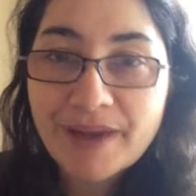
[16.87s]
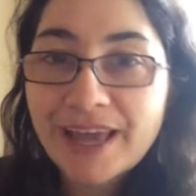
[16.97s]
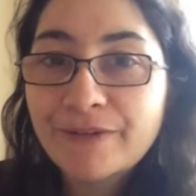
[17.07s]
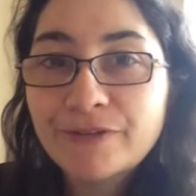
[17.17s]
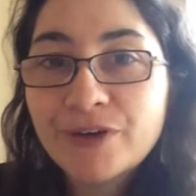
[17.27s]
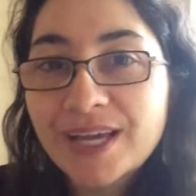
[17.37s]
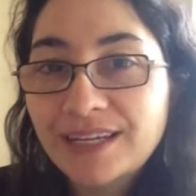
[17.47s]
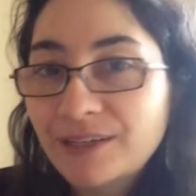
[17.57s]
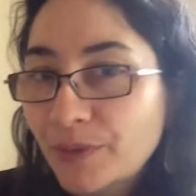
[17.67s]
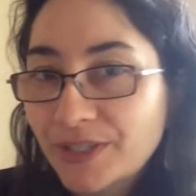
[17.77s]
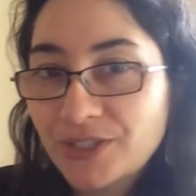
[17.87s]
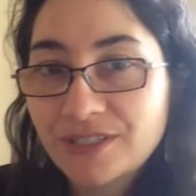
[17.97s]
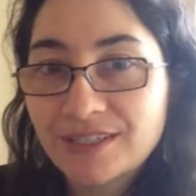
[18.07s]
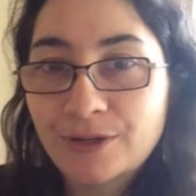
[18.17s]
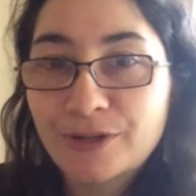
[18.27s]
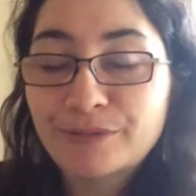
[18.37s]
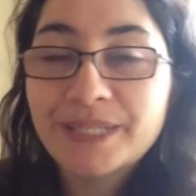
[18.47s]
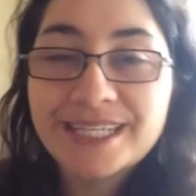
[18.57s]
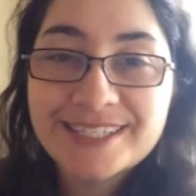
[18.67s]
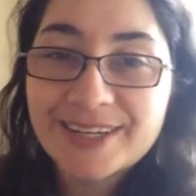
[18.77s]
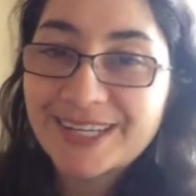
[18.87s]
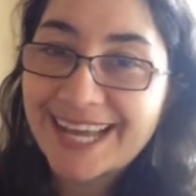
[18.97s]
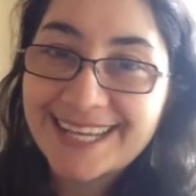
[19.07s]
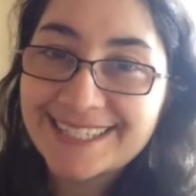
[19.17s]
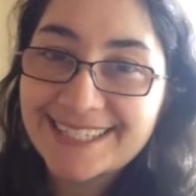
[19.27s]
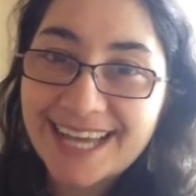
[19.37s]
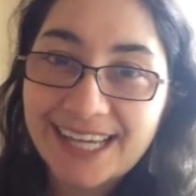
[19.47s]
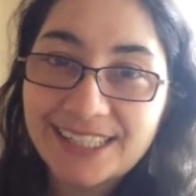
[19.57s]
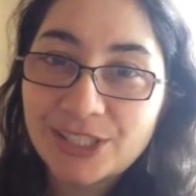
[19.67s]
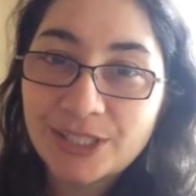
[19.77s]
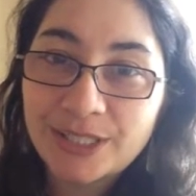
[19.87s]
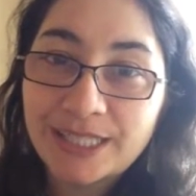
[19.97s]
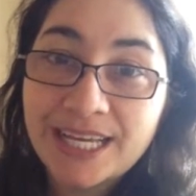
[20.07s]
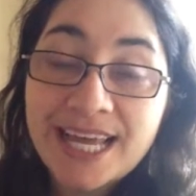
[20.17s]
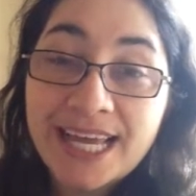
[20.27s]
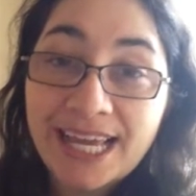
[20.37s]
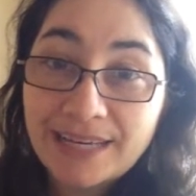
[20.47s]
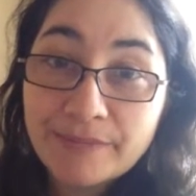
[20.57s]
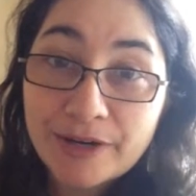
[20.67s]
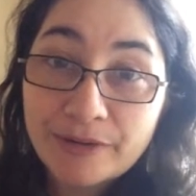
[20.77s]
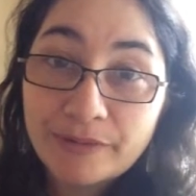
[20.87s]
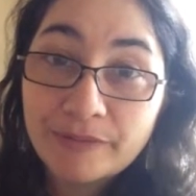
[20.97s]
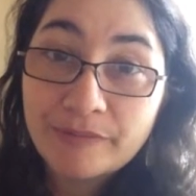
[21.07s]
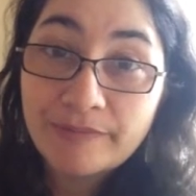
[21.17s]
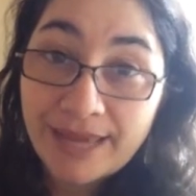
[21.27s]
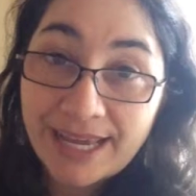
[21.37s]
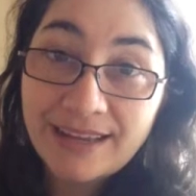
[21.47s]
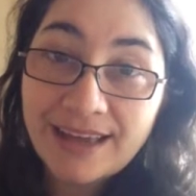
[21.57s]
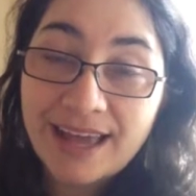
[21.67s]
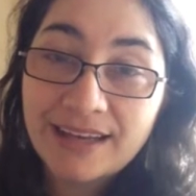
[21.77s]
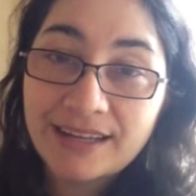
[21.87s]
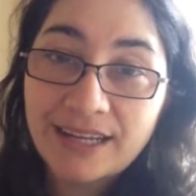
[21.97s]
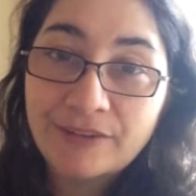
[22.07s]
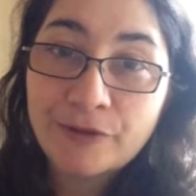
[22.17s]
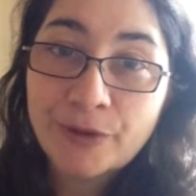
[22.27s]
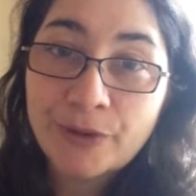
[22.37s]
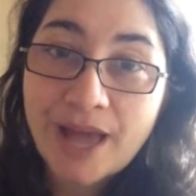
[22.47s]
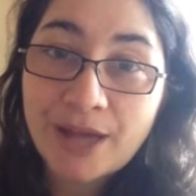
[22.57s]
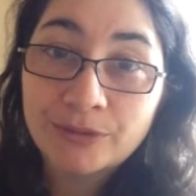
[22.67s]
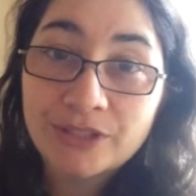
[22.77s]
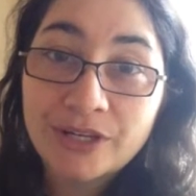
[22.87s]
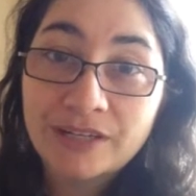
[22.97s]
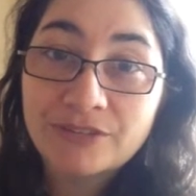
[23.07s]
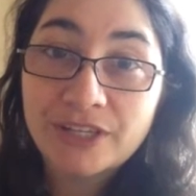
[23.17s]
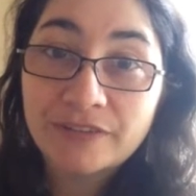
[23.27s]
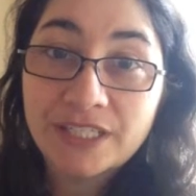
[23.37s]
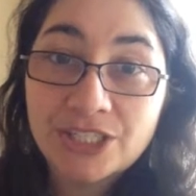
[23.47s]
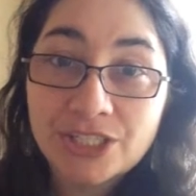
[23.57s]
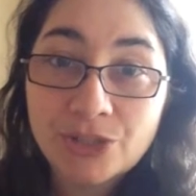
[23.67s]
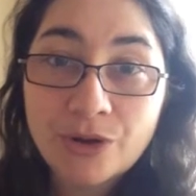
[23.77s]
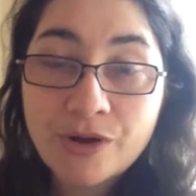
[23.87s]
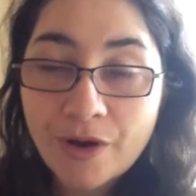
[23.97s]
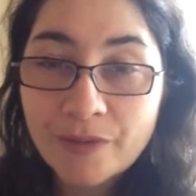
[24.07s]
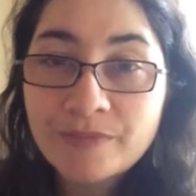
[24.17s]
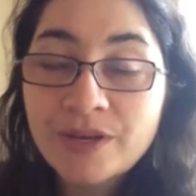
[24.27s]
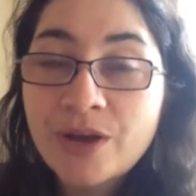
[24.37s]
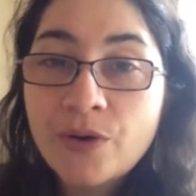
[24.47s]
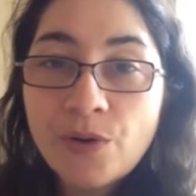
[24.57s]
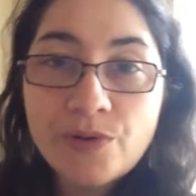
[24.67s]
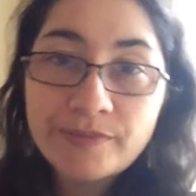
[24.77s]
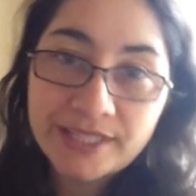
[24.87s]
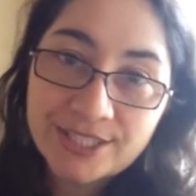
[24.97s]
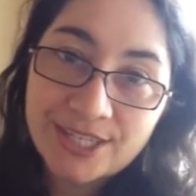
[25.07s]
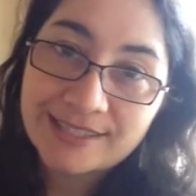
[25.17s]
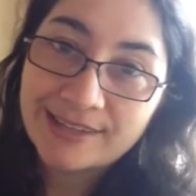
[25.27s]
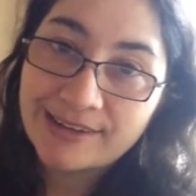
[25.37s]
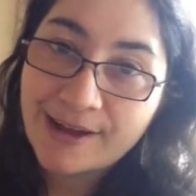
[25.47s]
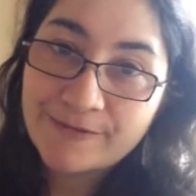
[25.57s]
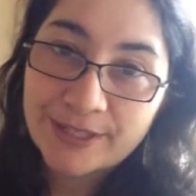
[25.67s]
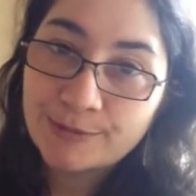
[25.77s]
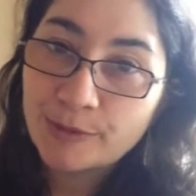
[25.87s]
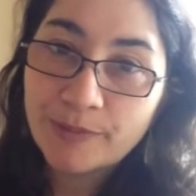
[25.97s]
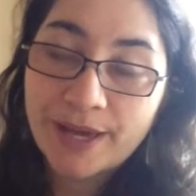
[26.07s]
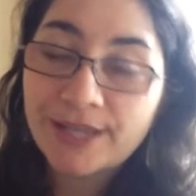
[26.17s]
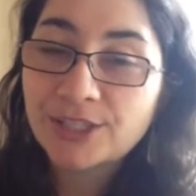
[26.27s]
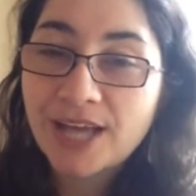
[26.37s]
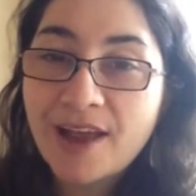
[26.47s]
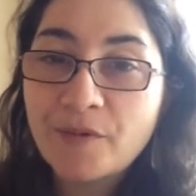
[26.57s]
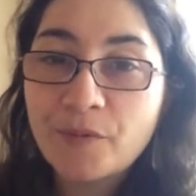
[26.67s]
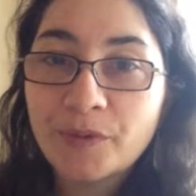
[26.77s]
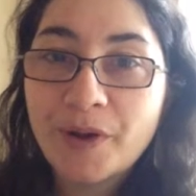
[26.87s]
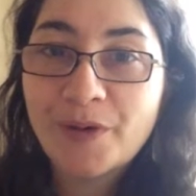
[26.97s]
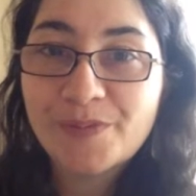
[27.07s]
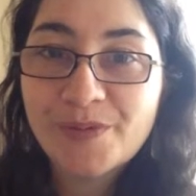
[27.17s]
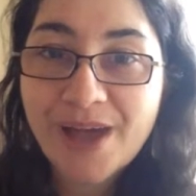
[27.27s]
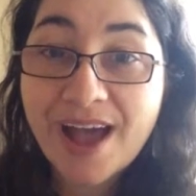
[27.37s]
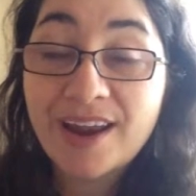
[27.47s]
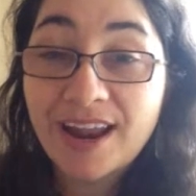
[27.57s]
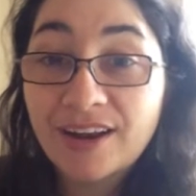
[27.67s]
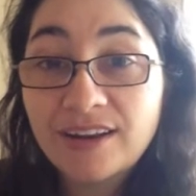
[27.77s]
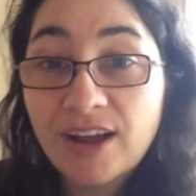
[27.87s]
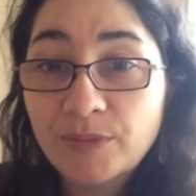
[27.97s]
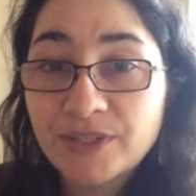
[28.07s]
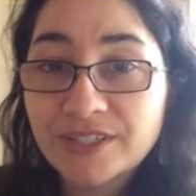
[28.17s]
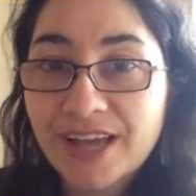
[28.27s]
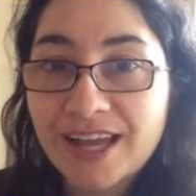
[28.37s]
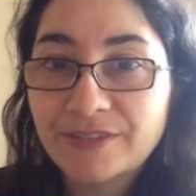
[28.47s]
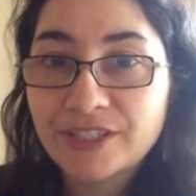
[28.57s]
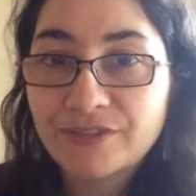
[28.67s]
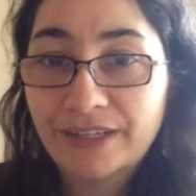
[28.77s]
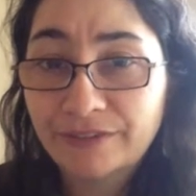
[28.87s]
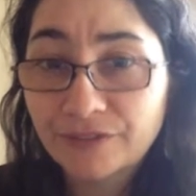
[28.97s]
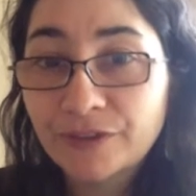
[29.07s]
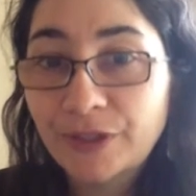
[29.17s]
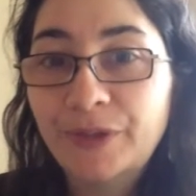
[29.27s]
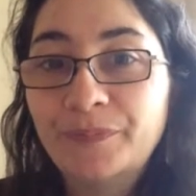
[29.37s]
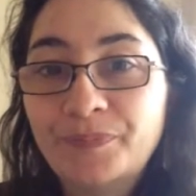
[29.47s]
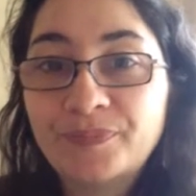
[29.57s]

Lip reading: But if you've got any questions at all, please don't hesitate to email me at info@alternativechefkitchen.com or message us on our Facebook page, and we'll help you out and help you decide if it's relevant for you.